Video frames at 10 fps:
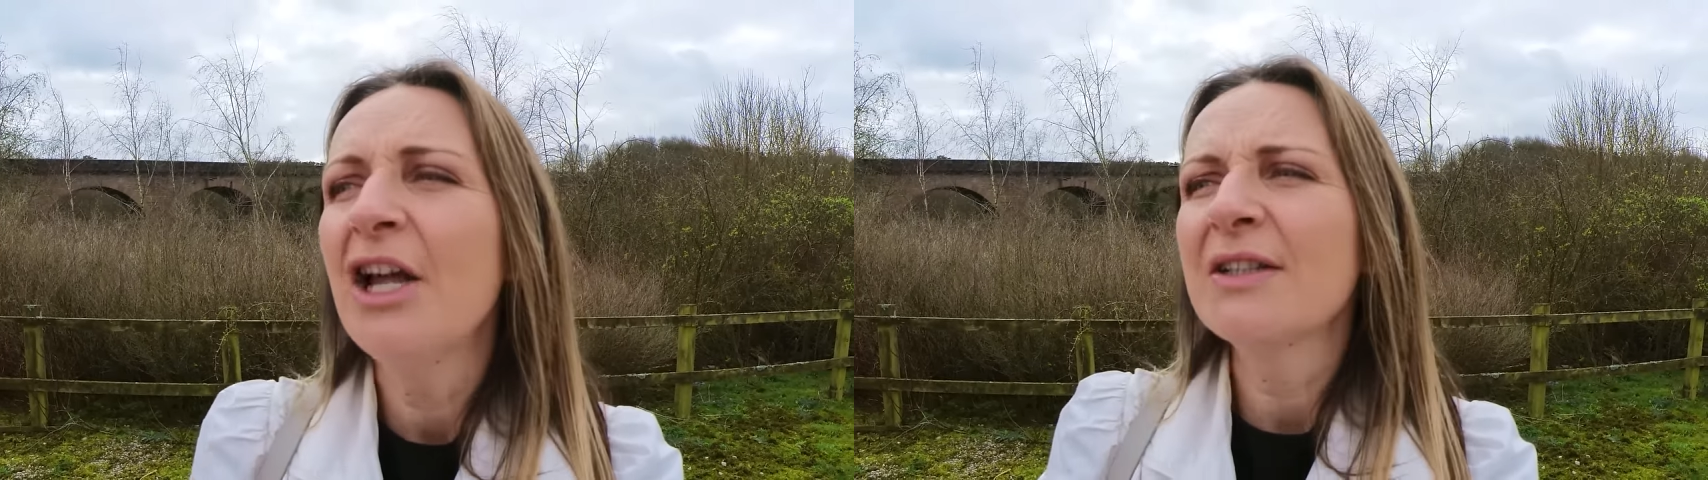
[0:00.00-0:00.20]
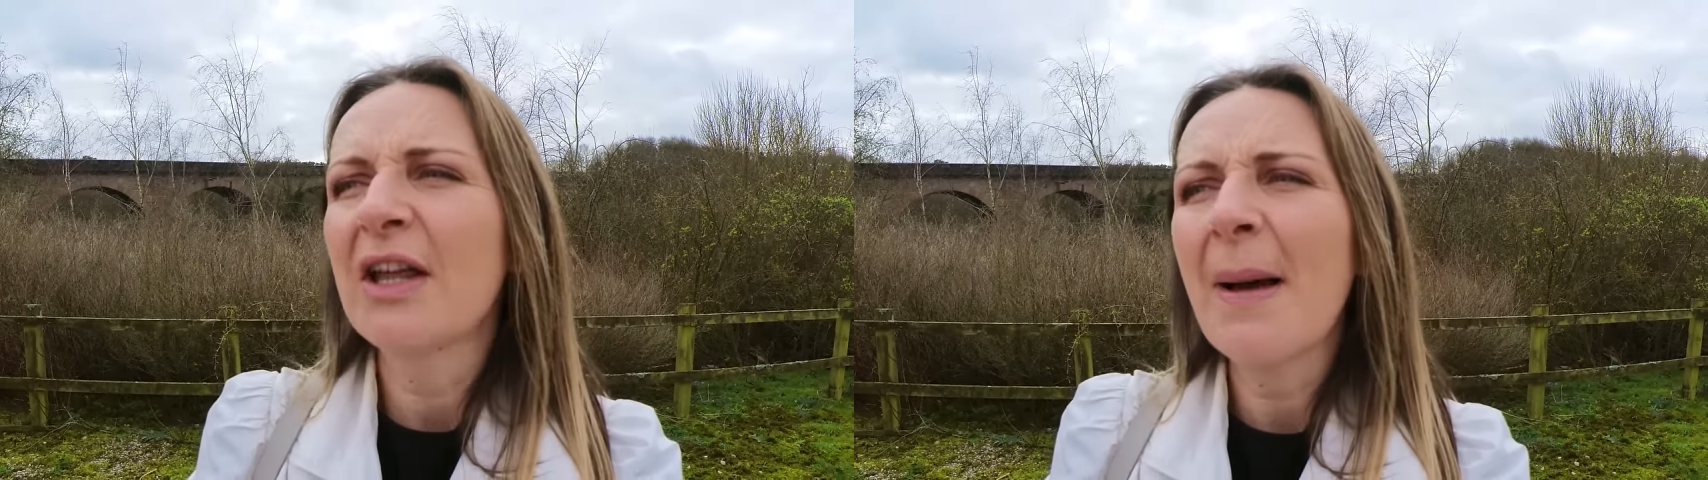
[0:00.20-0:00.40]

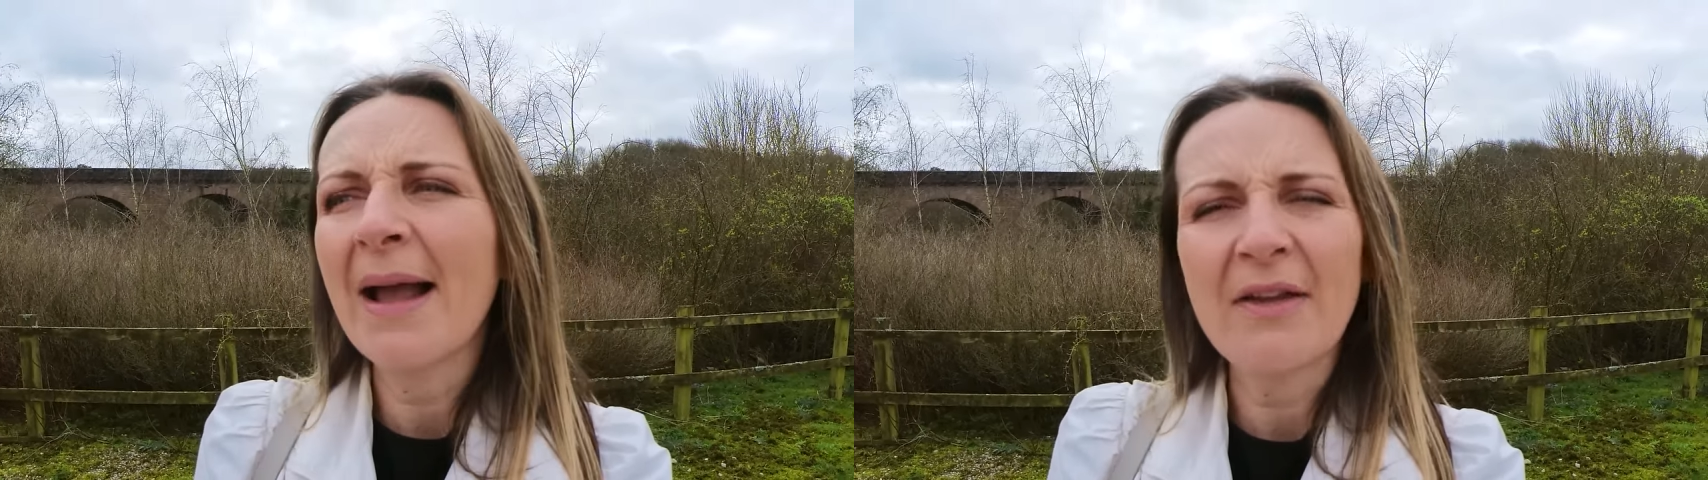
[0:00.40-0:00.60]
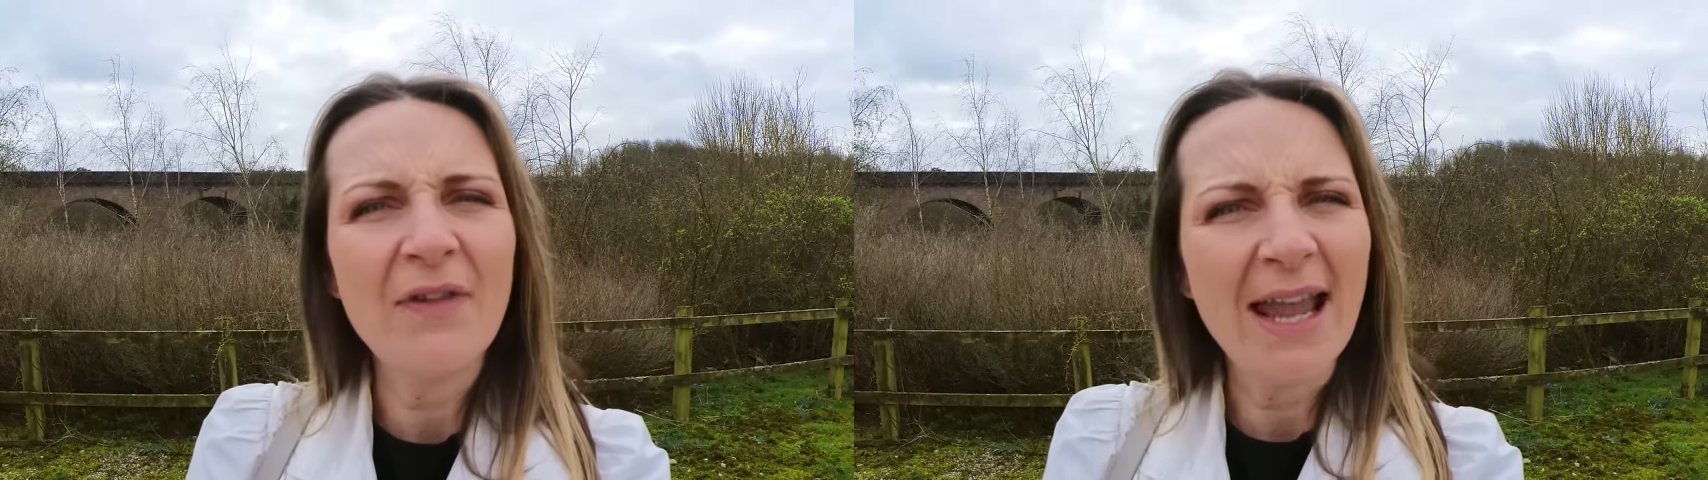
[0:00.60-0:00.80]
so you
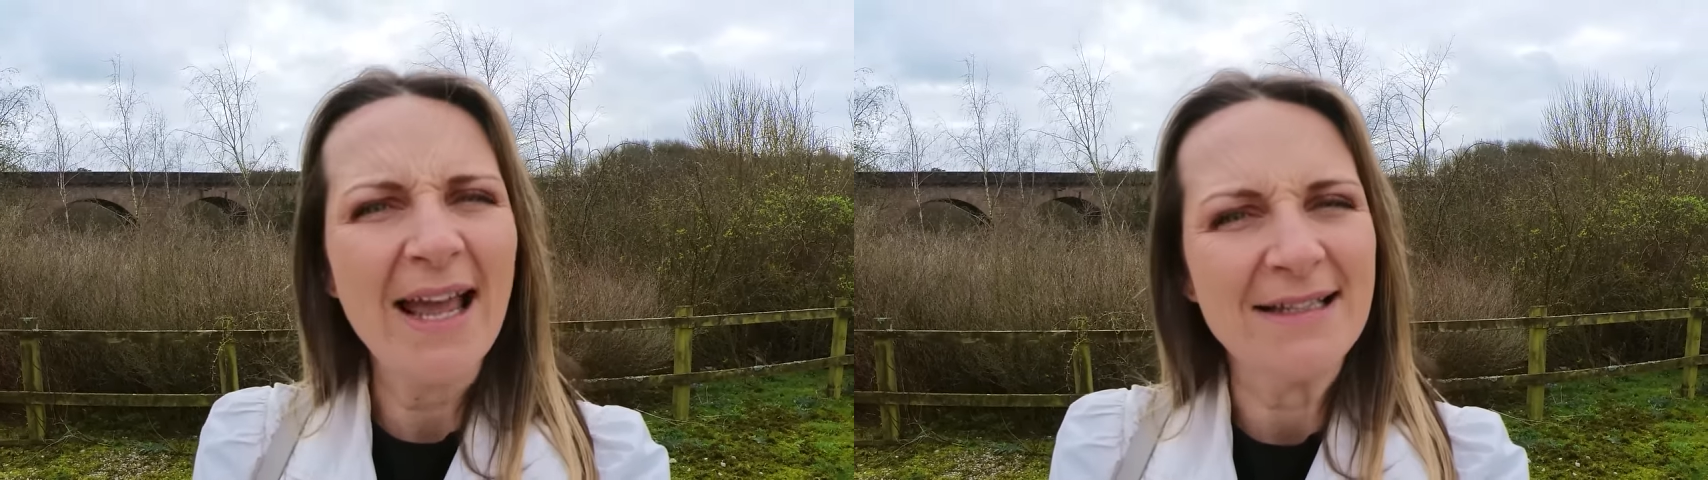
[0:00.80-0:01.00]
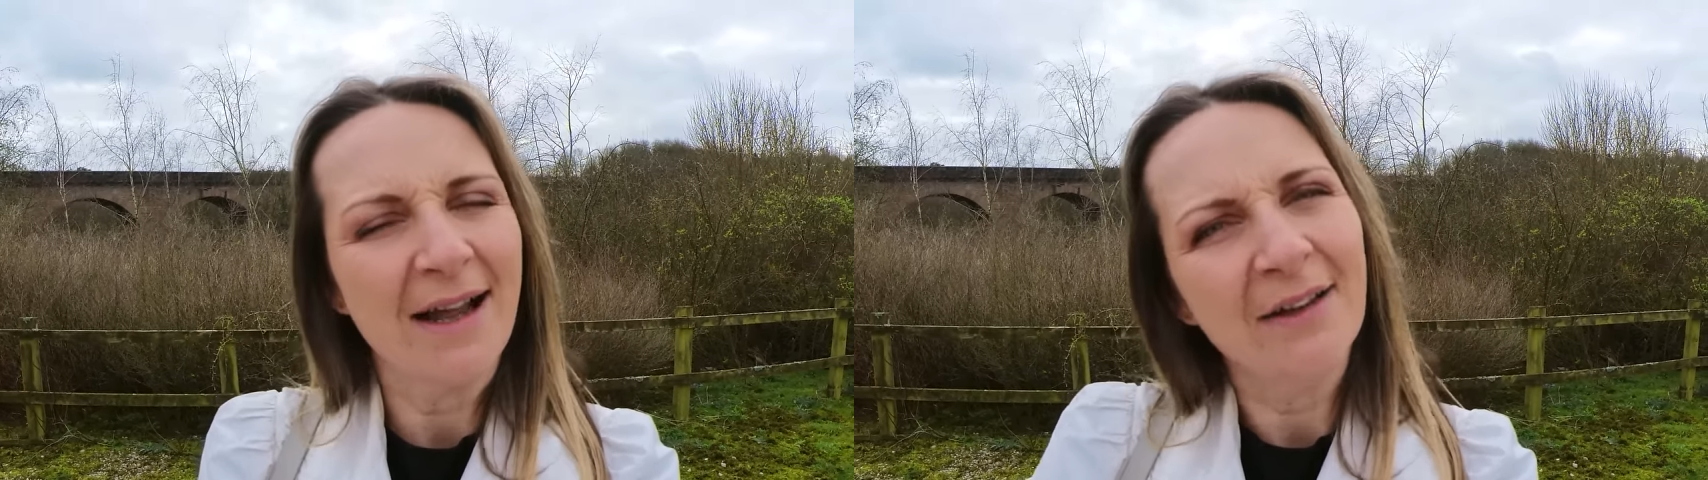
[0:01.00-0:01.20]
might give your
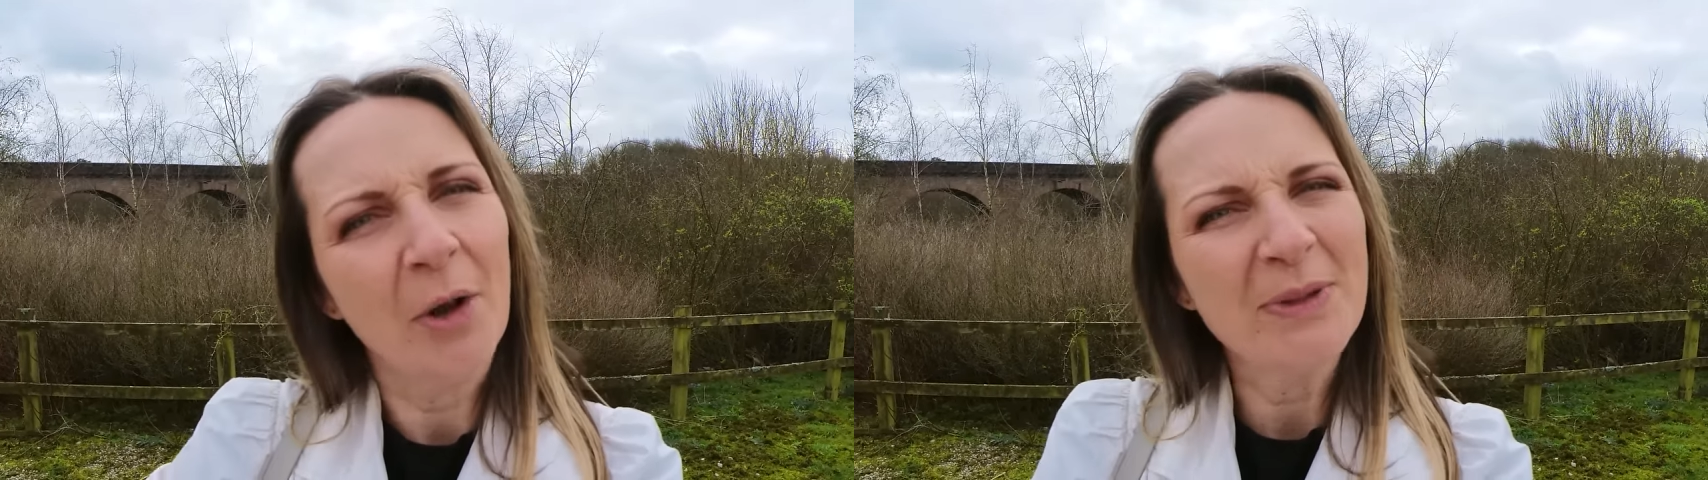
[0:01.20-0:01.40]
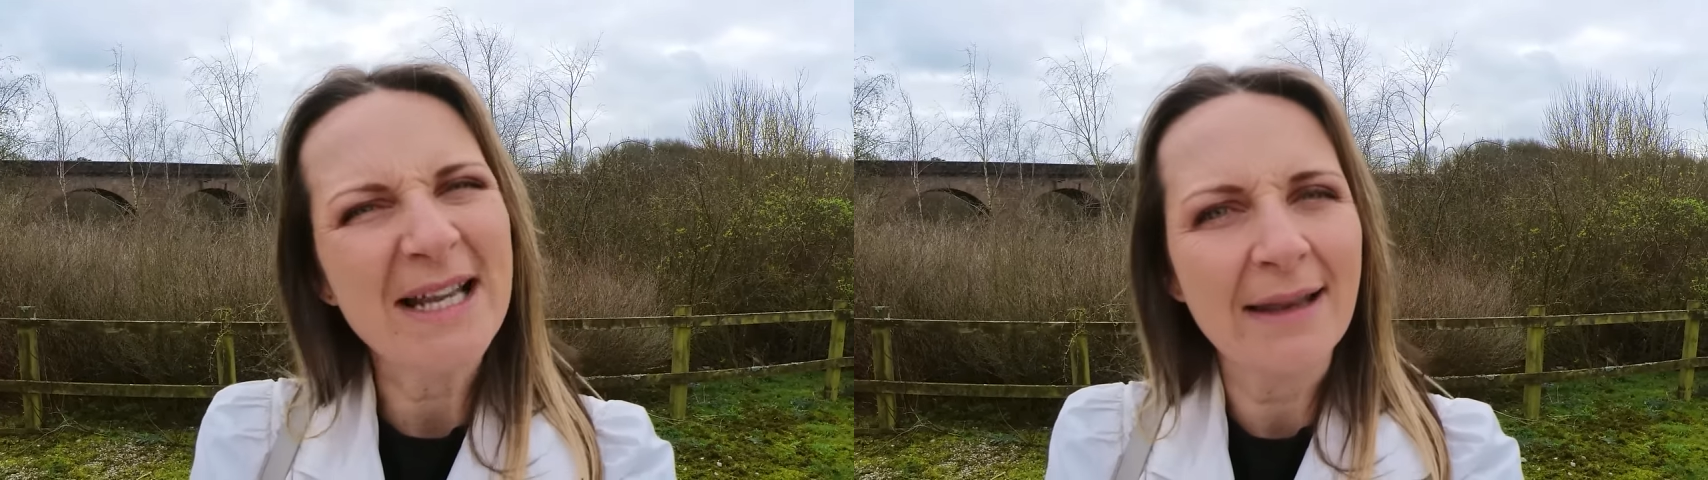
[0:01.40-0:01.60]
kid a
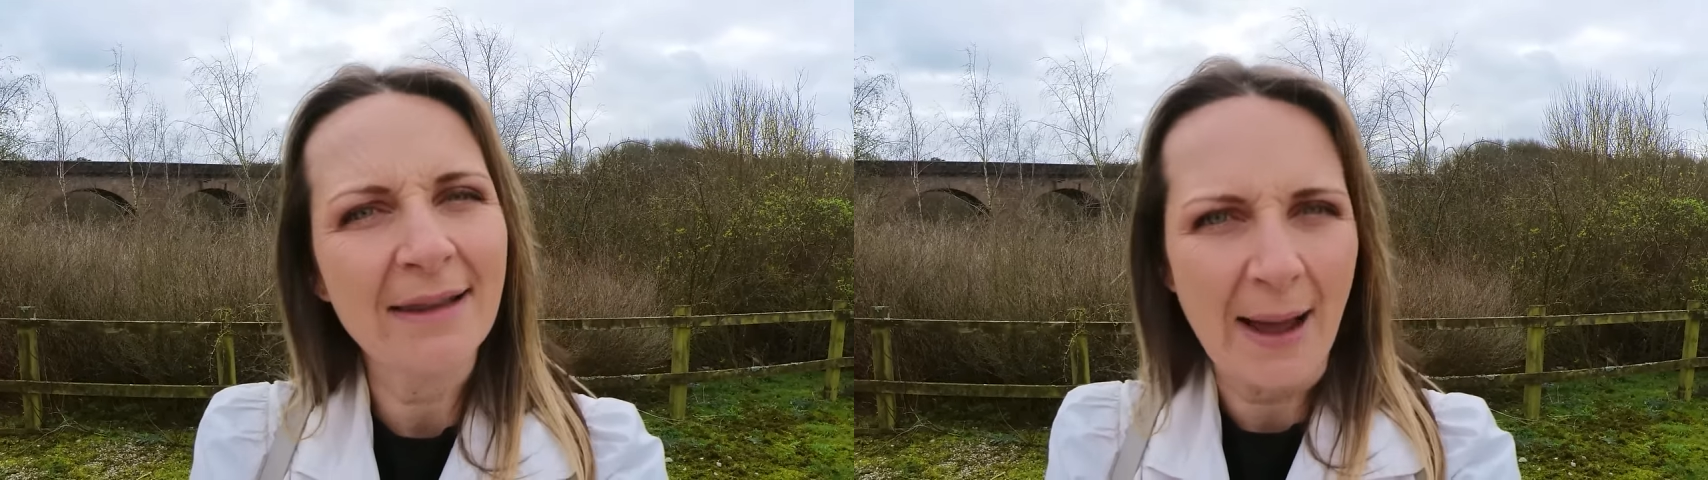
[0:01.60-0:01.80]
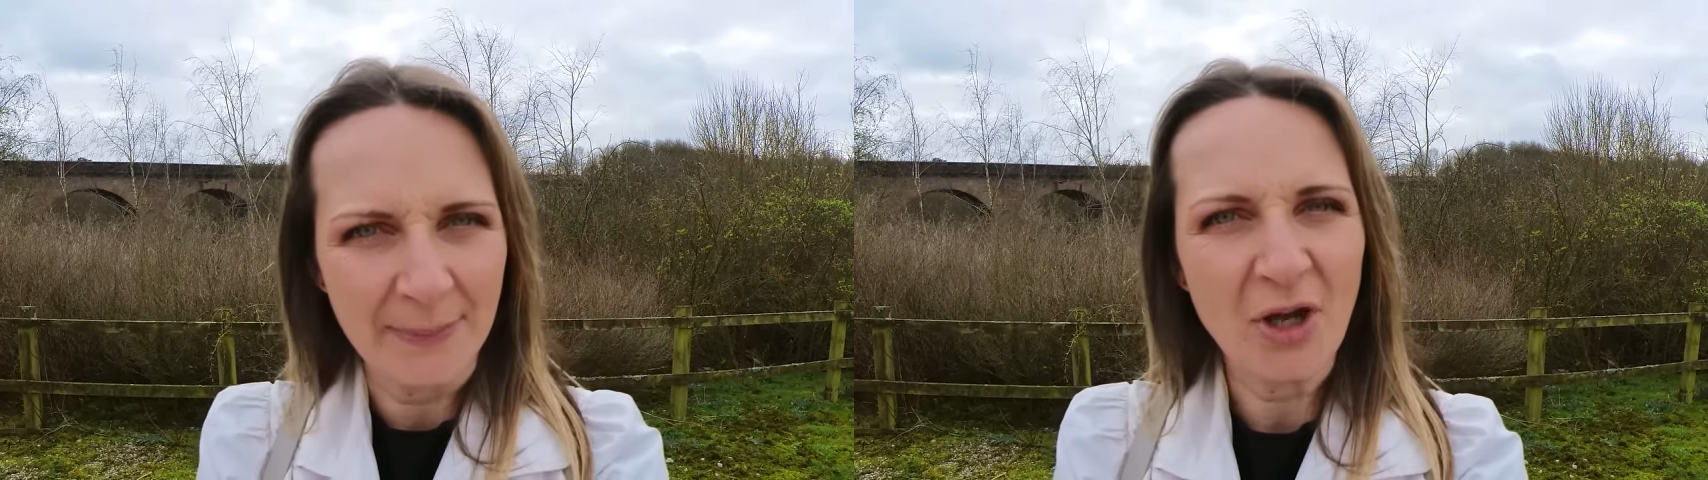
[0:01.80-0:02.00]
little pretend
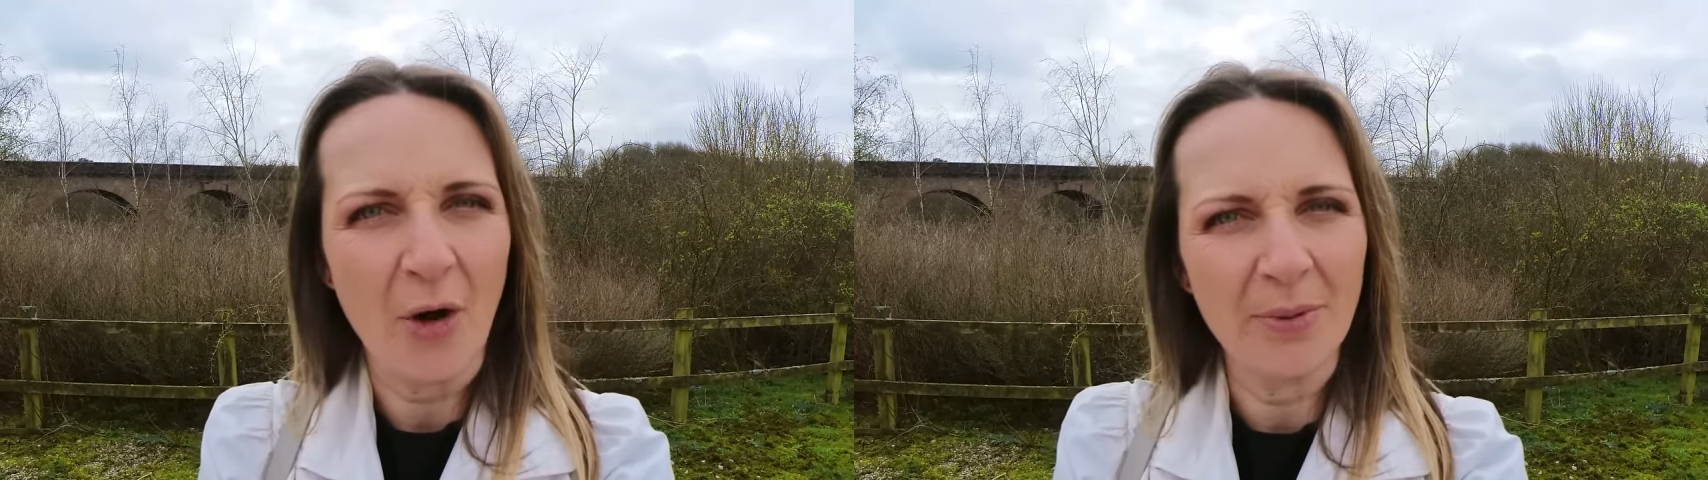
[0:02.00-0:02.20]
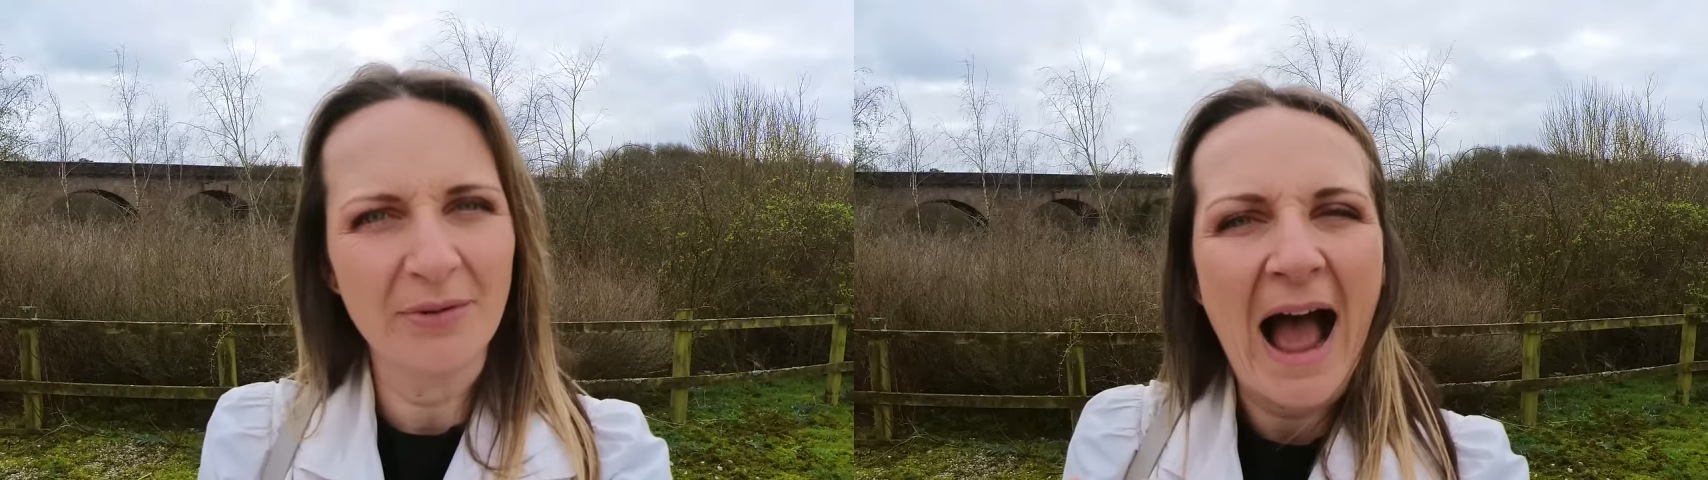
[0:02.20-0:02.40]
laptop.